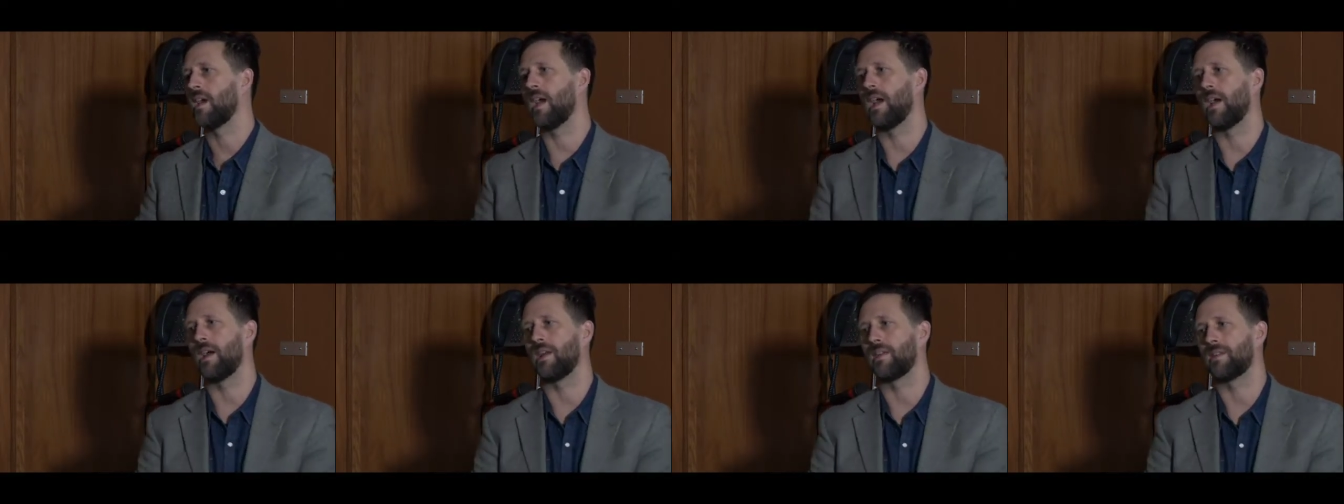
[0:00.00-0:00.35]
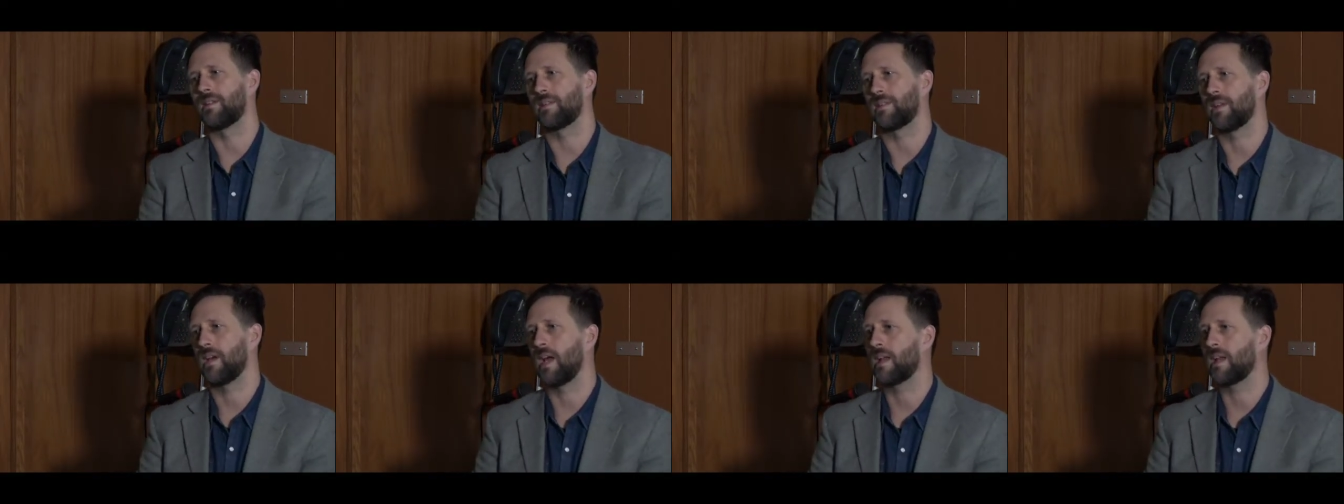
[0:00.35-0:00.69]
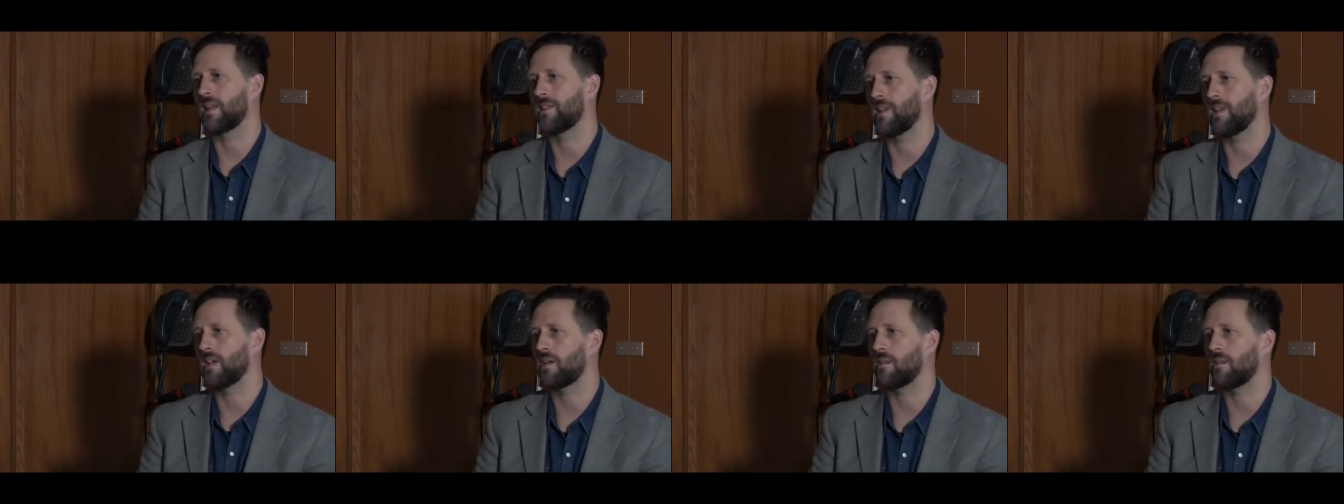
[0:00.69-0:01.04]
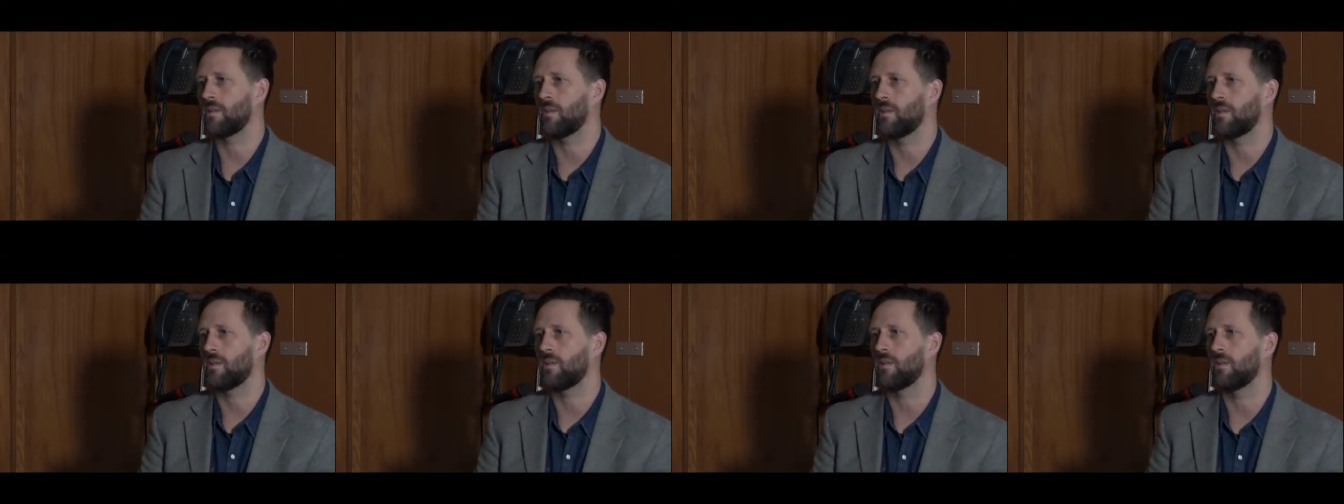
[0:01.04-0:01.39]
And I think,
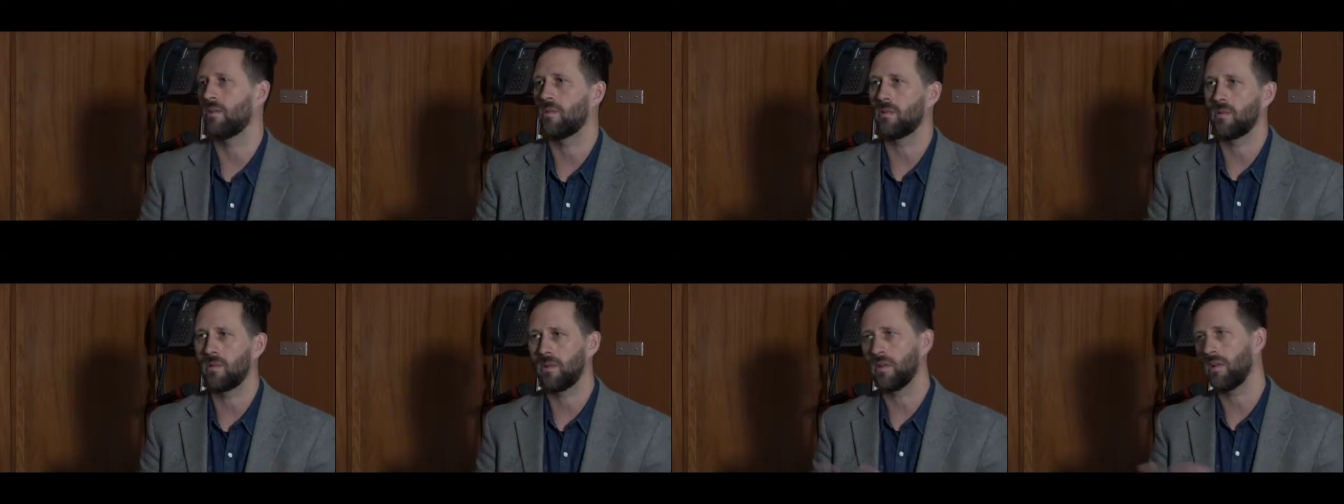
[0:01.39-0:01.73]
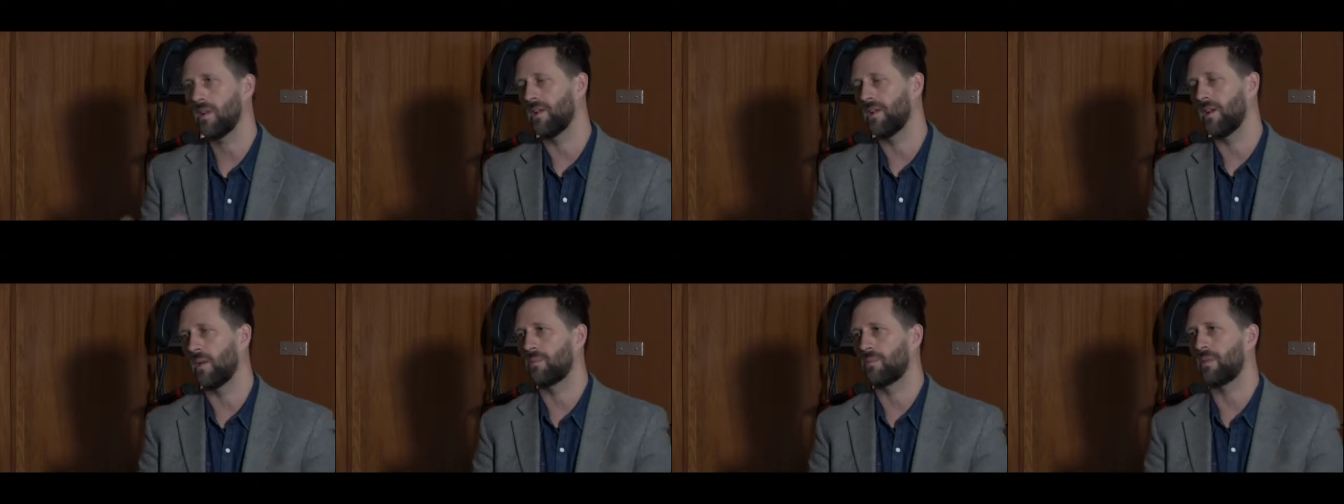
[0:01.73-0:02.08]
you know,